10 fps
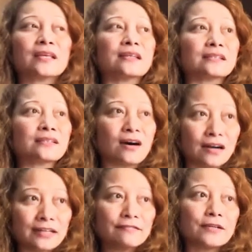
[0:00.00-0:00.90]
It's
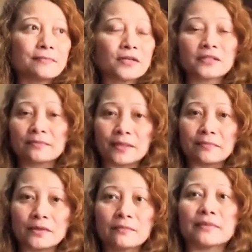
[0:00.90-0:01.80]
hard for most
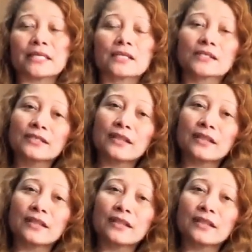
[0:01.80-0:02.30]
people because